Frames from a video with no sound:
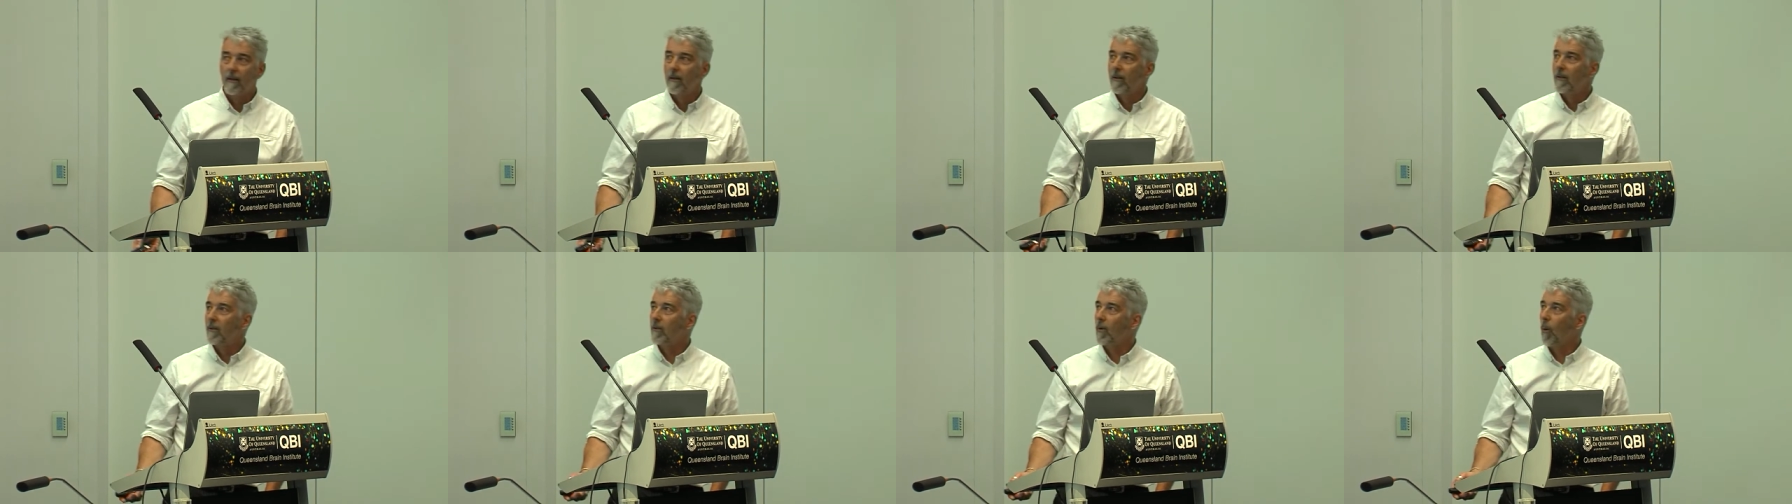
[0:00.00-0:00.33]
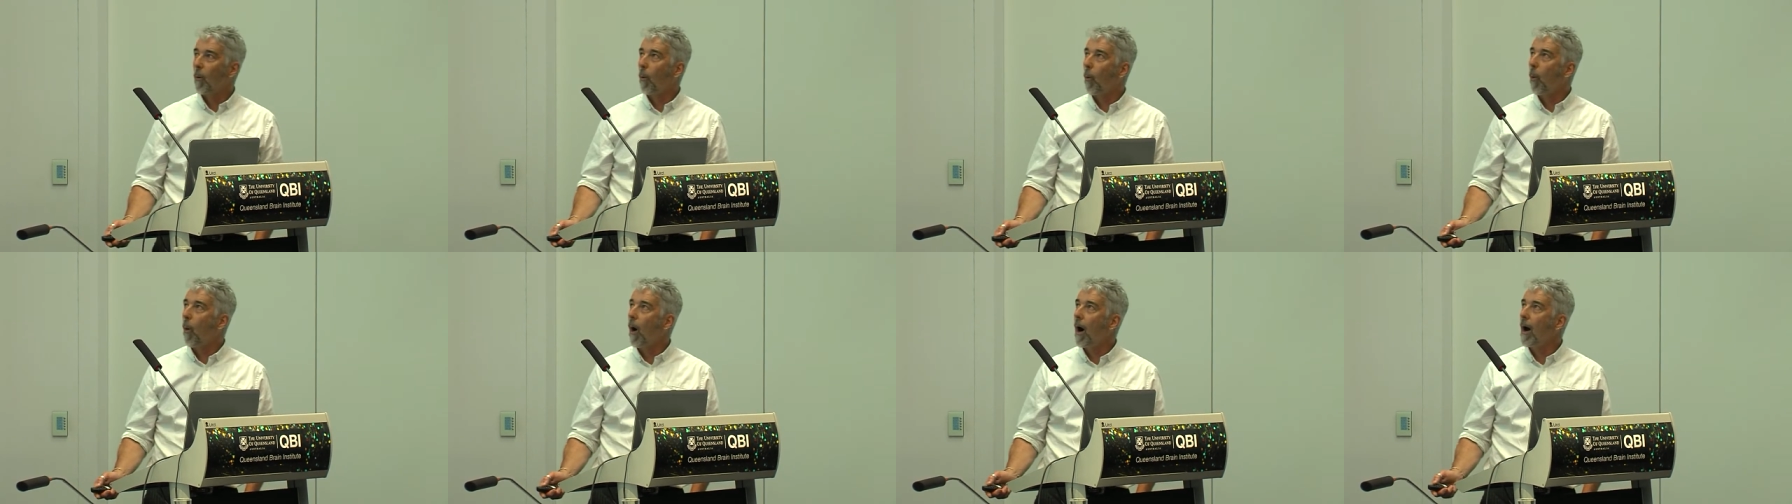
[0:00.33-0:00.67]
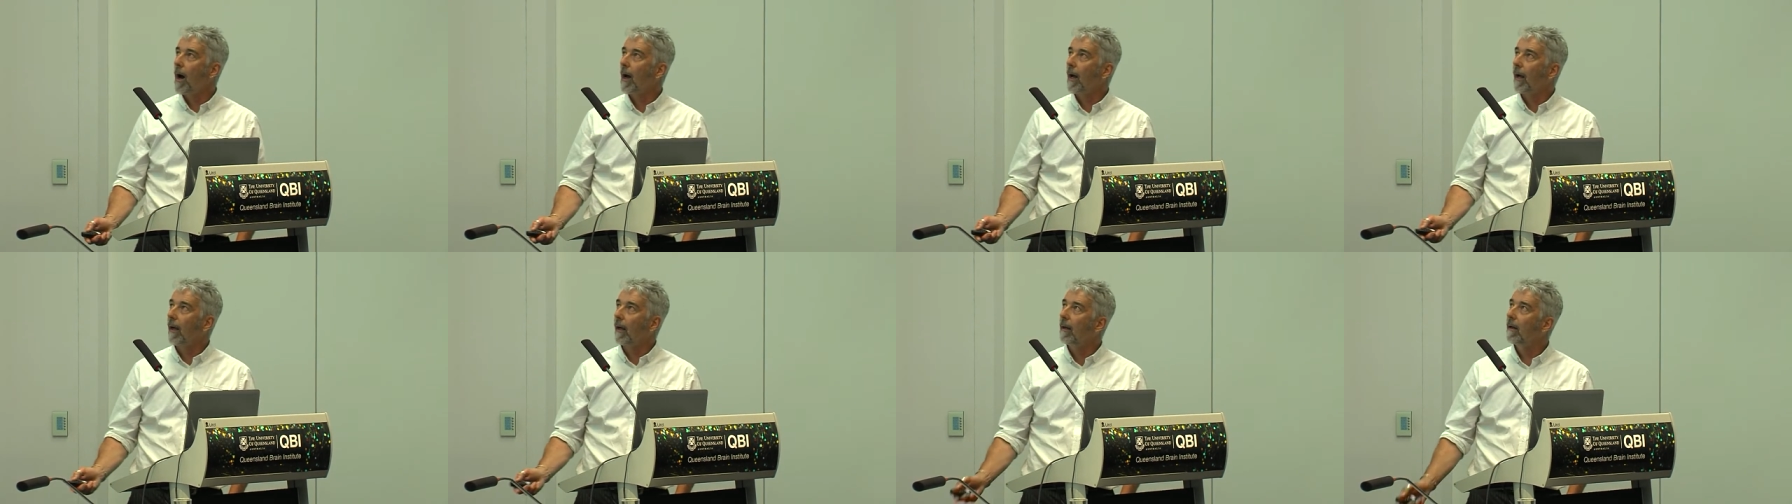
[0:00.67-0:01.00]
So
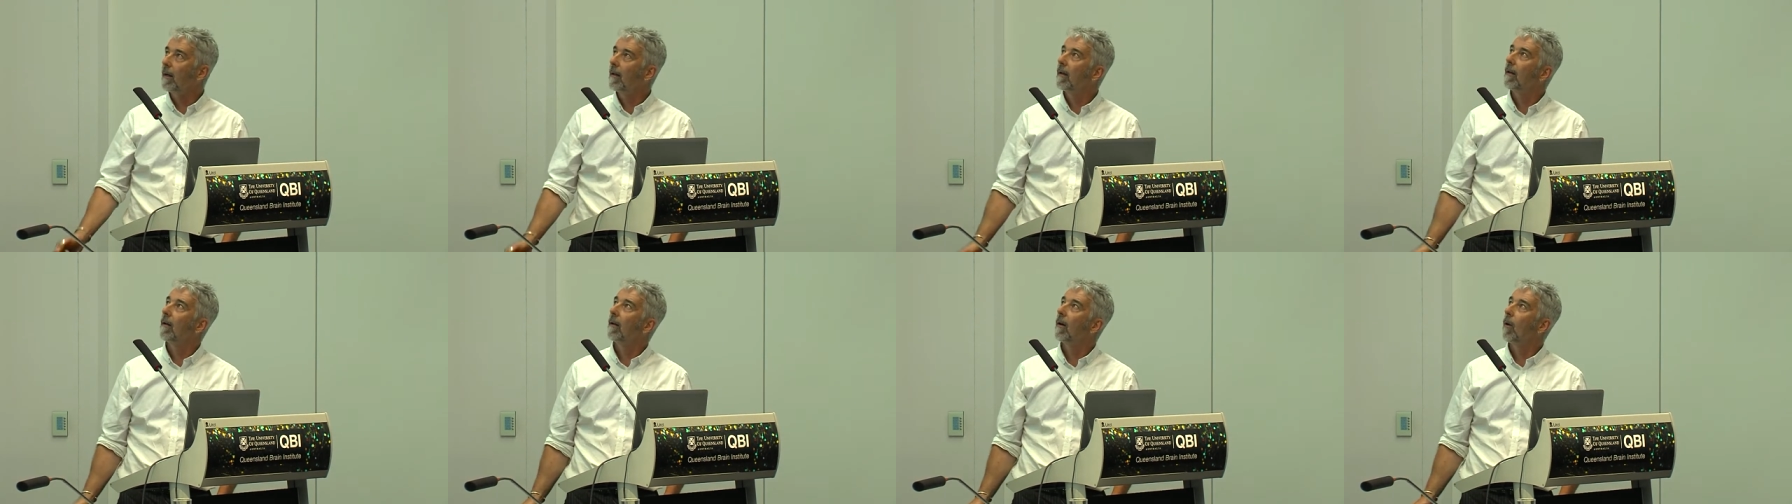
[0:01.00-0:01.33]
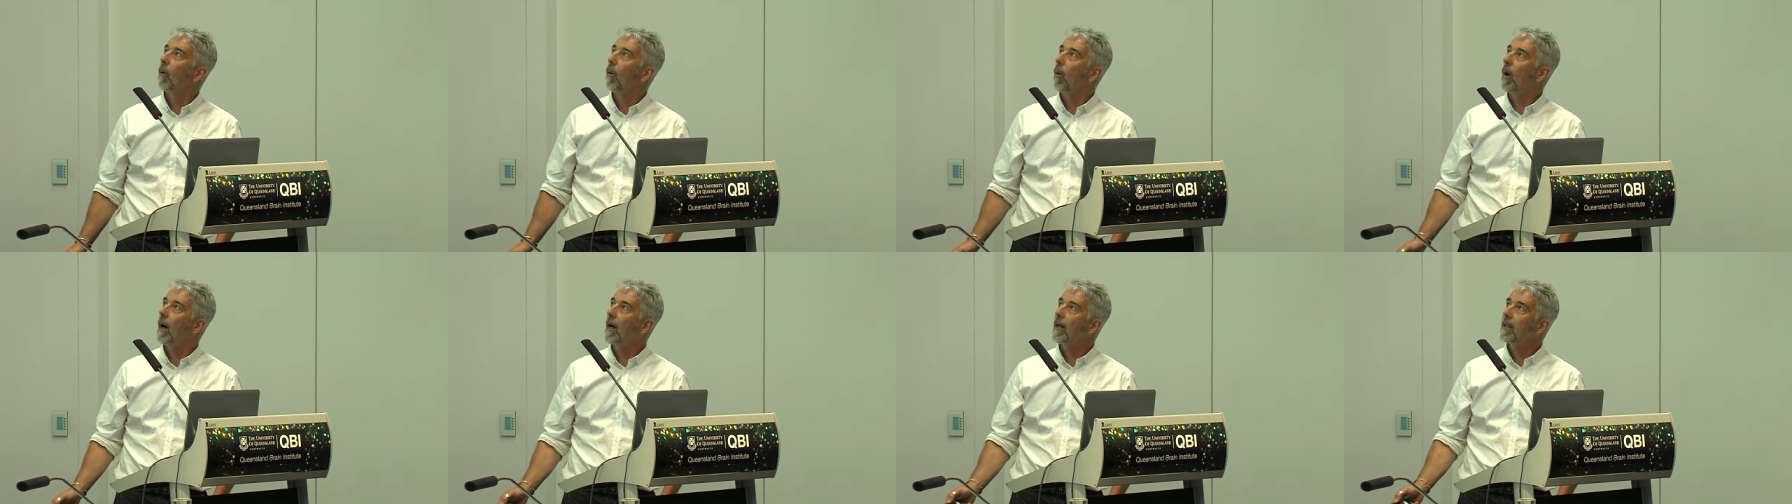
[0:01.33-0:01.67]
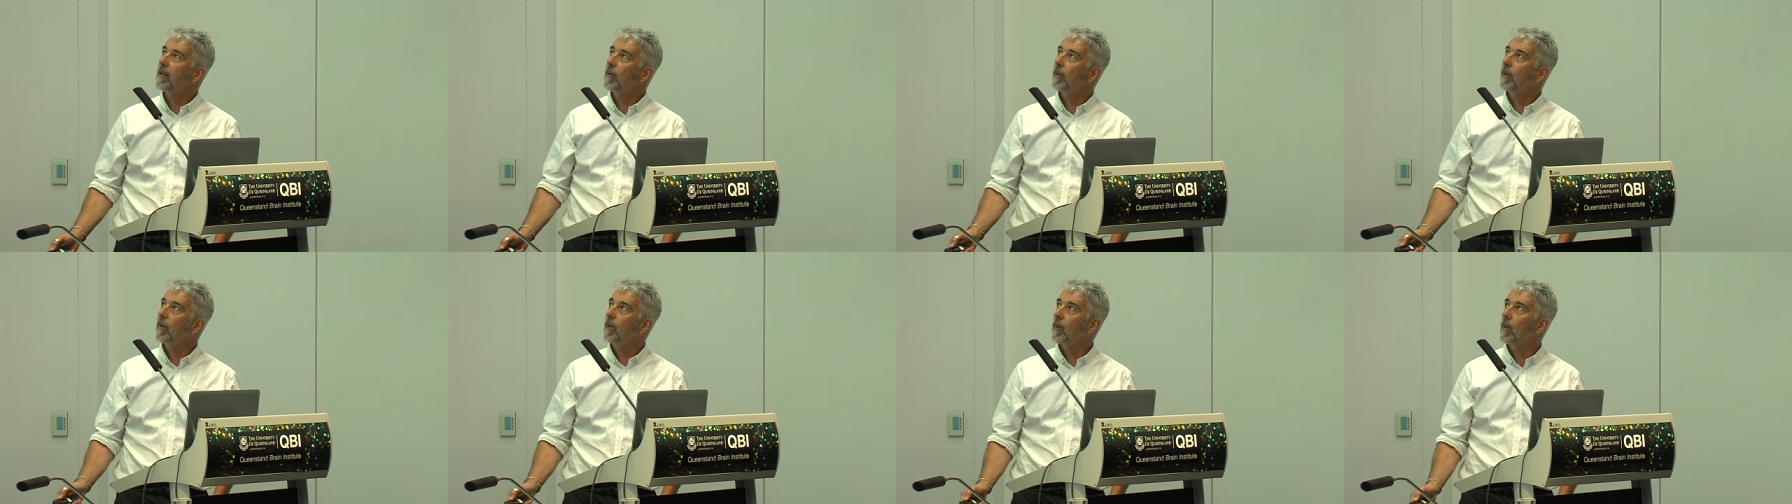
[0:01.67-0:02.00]
why? Why
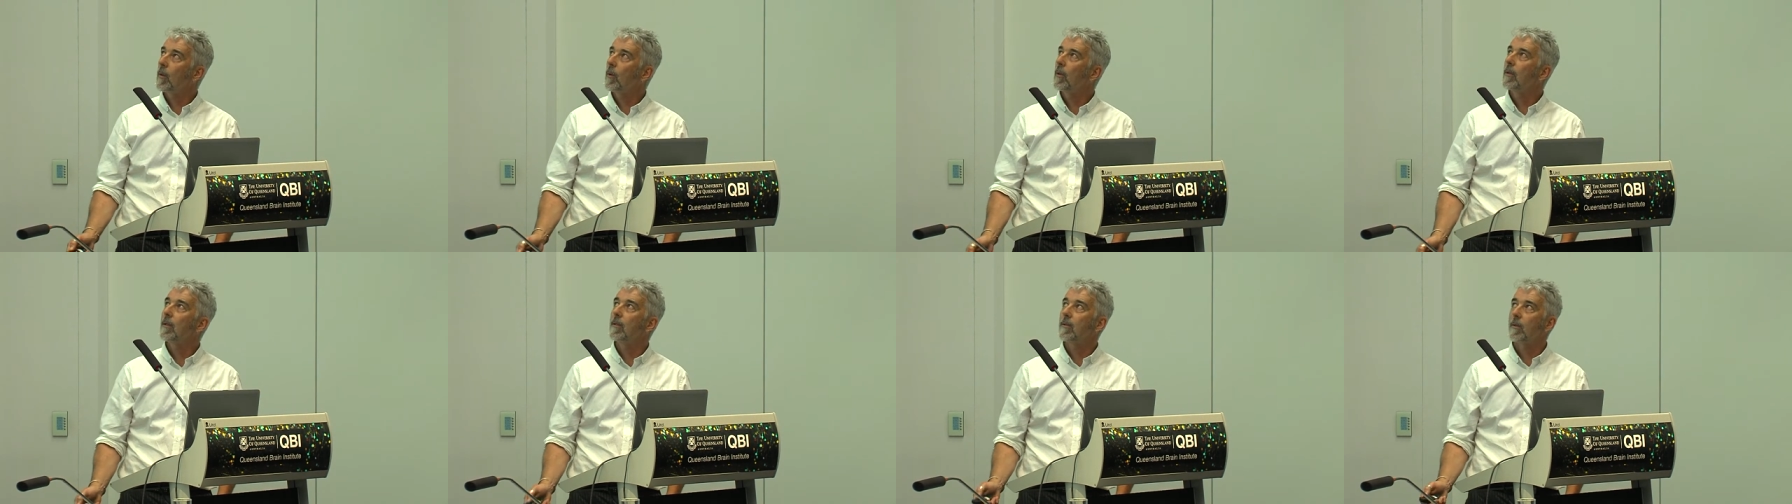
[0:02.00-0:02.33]
do we know